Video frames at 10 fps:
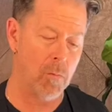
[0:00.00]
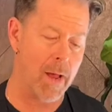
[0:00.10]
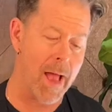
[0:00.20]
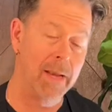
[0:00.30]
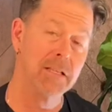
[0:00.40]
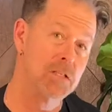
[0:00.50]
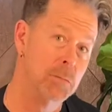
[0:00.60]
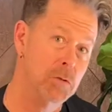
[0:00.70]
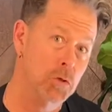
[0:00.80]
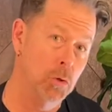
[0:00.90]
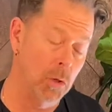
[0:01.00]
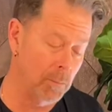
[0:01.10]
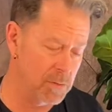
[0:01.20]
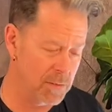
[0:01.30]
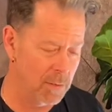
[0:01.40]
adding some
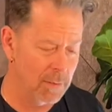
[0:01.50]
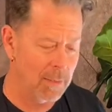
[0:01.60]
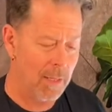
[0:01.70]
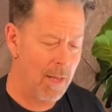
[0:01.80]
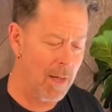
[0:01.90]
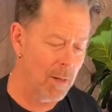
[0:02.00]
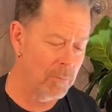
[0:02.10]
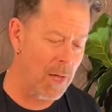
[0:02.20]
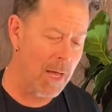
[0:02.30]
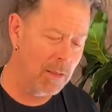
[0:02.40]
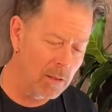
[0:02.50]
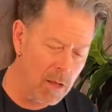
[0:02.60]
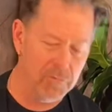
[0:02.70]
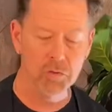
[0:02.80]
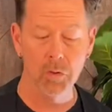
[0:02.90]
tulips. I
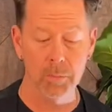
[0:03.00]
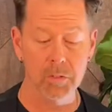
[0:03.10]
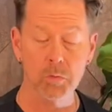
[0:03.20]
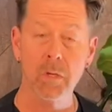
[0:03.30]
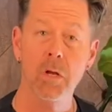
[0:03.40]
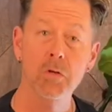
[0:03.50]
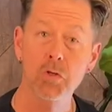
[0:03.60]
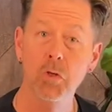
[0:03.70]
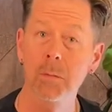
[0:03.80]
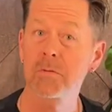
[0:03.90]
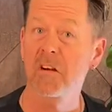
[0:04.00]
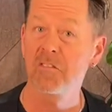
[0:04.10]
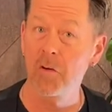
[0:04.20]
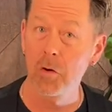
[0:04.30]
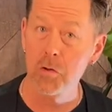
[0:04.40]
love tulips because we know tulips are
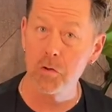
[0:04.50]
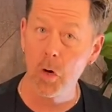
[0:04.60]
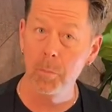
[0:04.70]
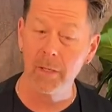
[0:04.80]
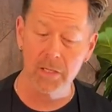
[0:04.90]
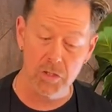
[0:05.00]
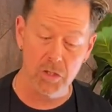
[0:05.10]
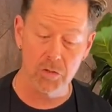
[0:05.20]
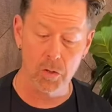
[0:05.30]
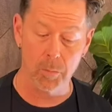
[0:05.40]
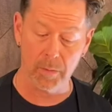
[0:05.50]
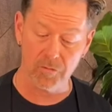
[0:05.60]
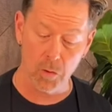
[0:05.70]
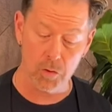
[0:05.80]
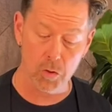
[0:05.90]
phototropic and geotropic.
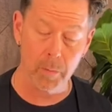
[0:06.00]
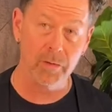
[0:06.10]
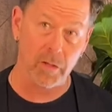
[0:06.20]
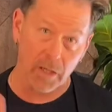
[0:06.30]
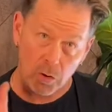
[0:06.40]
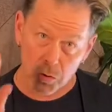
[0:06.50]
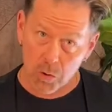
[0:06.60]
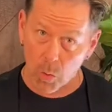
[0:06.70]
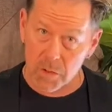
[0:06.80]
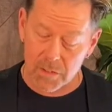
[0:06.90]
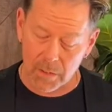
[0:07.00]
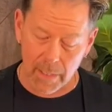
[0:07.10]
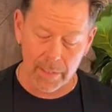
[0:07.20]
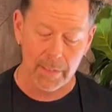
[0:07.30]
Phototropic, they're going to go towards the light.